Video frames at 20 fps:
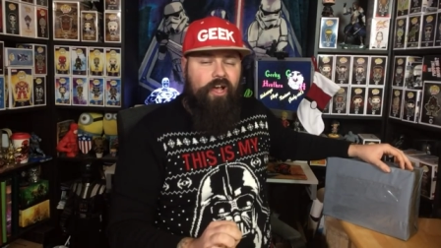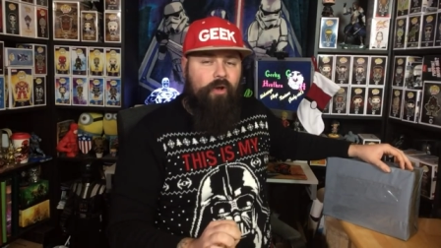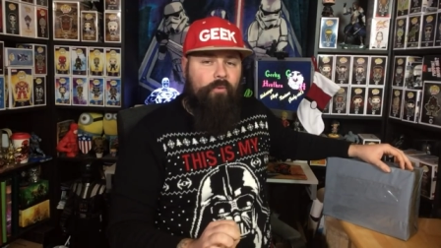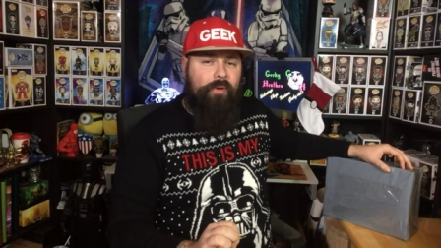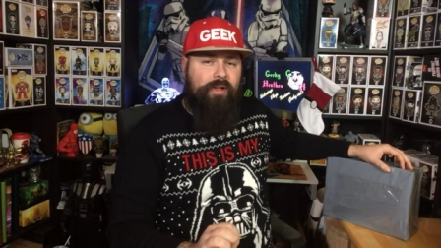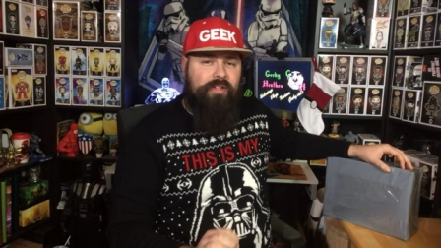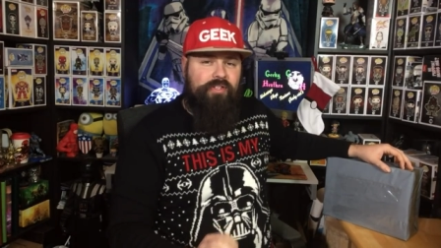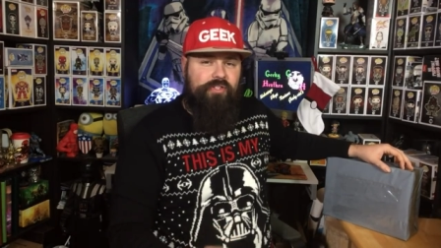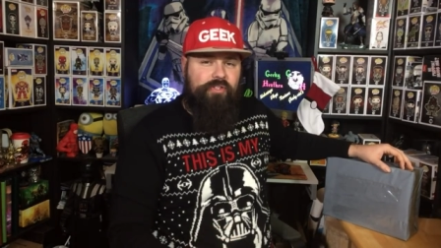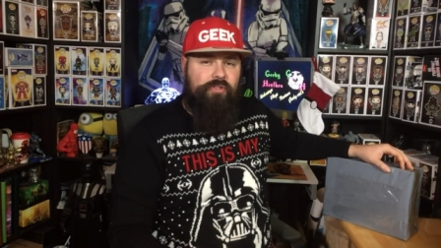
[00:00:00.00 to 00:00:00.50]

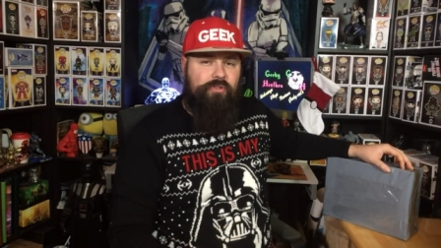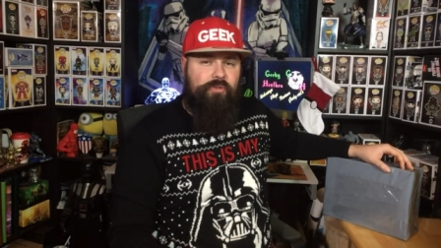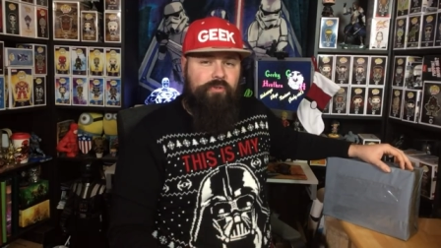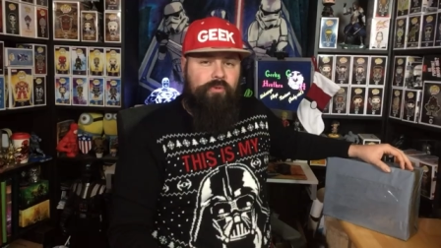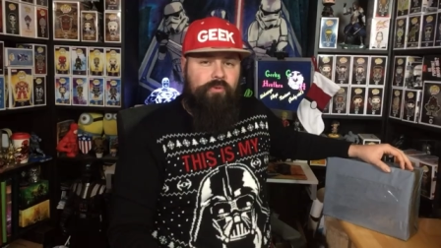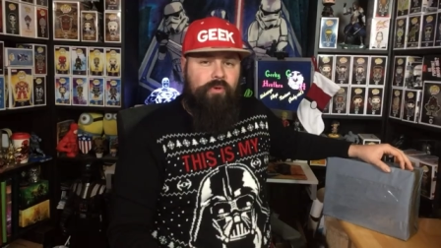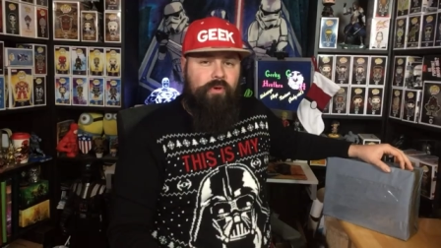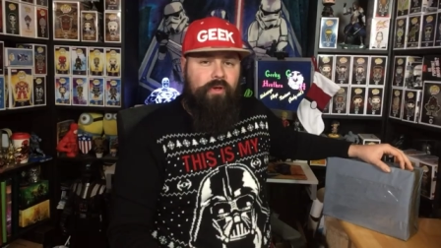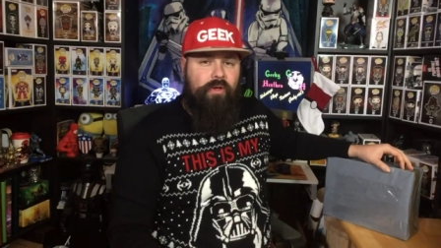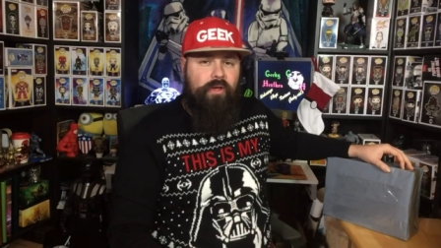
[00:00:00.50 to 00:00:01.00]
Went
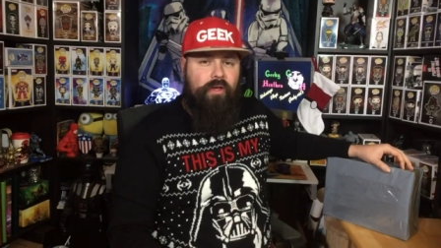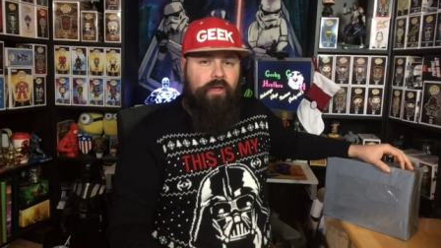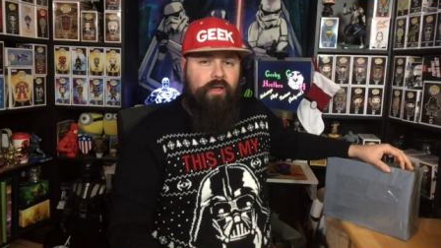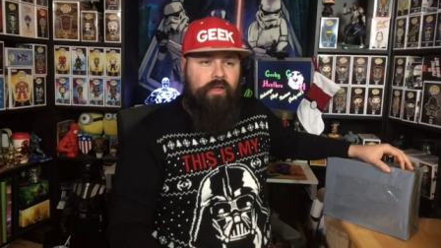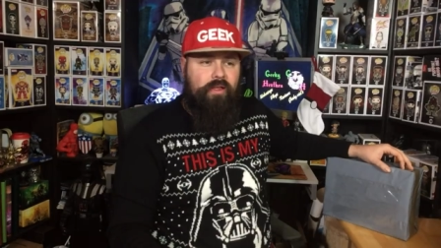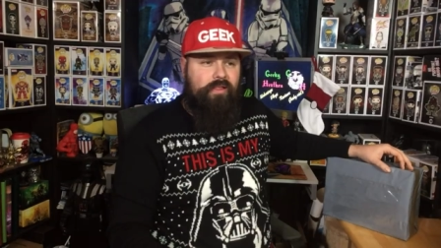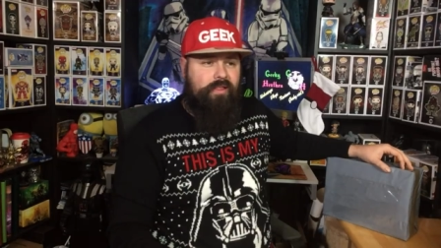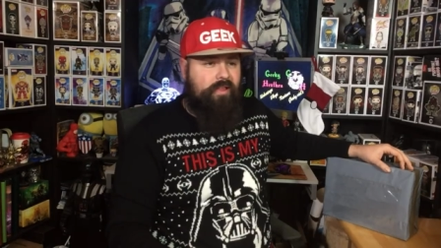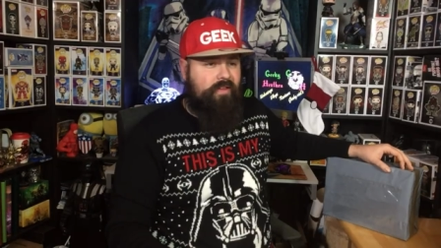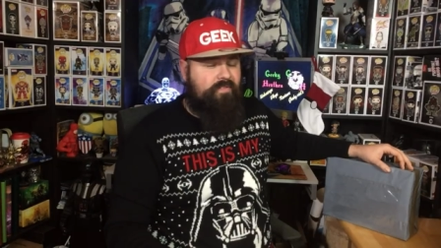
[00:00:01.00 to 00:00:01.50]
to
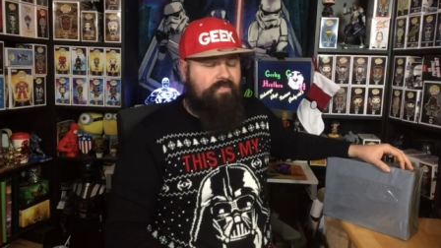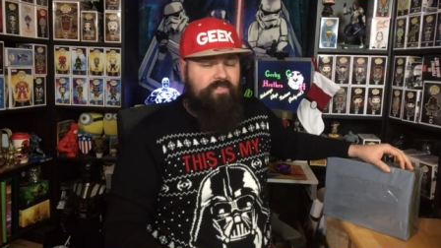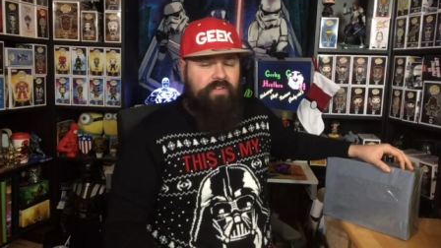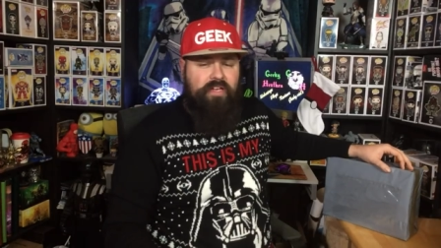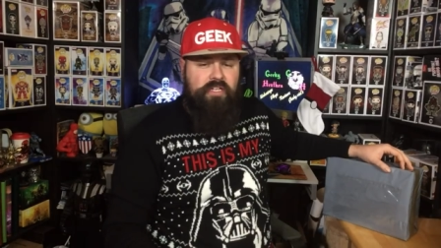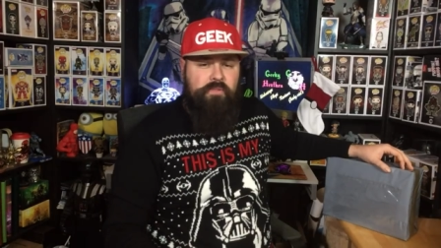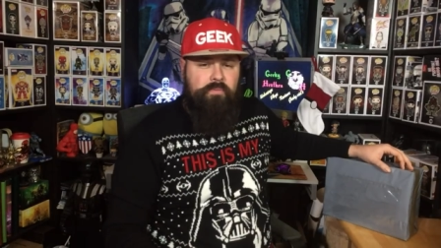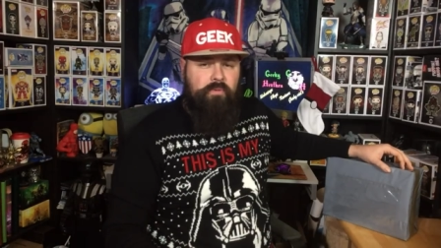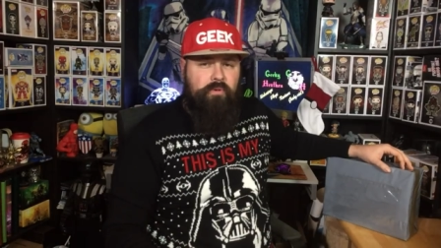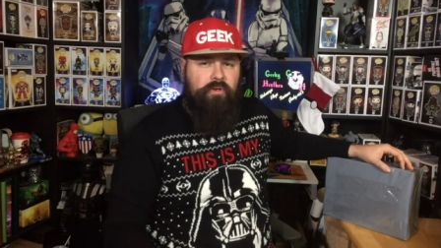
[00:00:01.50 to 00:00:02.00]
their
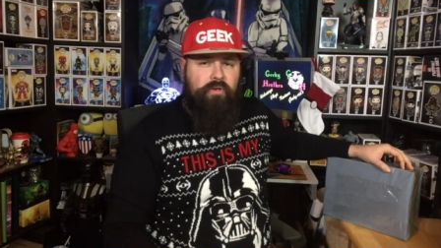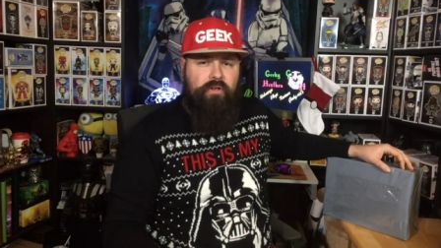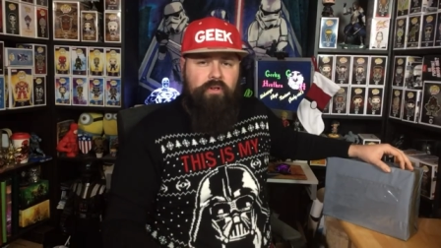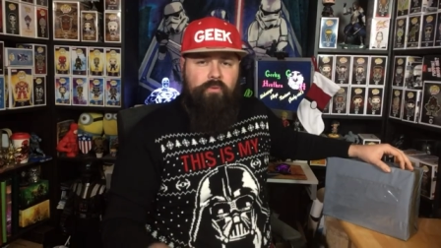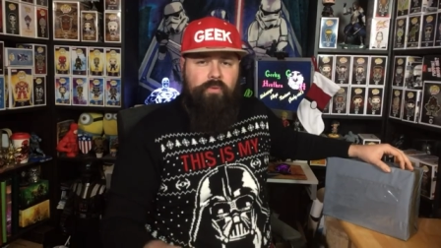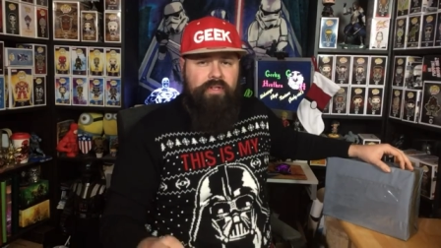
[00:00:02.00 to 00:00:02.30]
Facebook,